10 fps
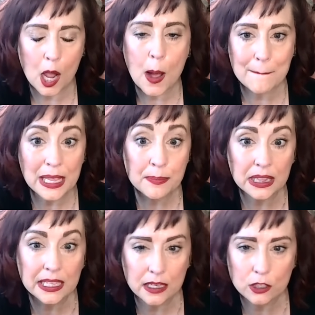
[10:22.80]

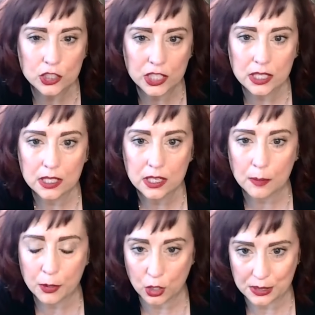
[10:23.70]
people-y energy, a
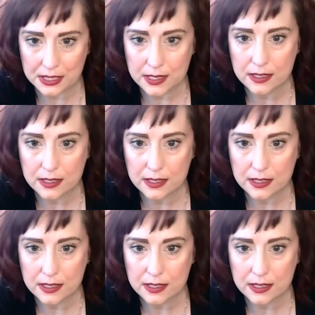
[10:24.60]
person,